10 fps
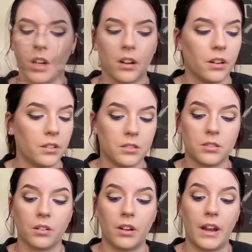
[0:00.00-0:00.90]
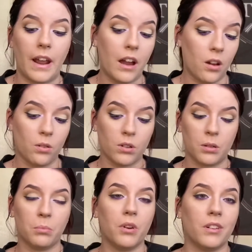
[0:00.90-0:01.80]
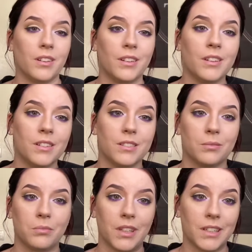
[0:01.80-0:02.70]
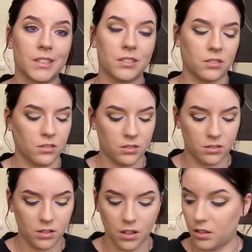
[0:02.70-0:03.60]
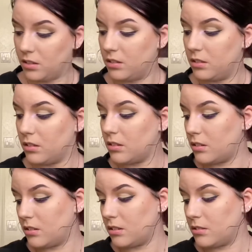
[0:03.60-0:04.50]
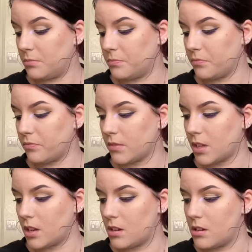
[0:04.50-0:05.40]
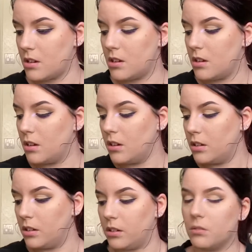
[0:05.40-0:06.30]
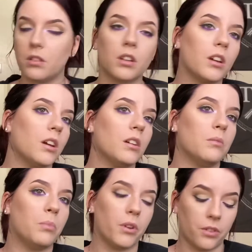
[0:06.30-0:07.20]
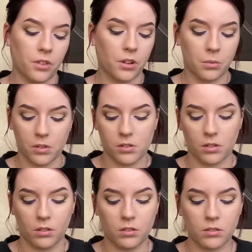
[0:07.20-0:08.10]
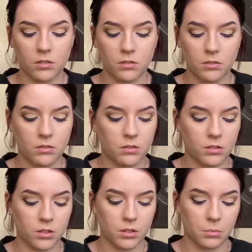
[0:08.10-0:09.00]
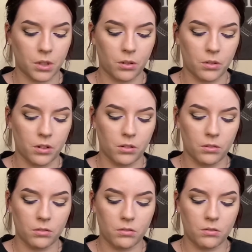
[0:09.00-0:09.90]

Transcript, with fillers: Alright, so now I'm putting some lashes on, and um, I don't think I put thick ones on, so I'm not going to.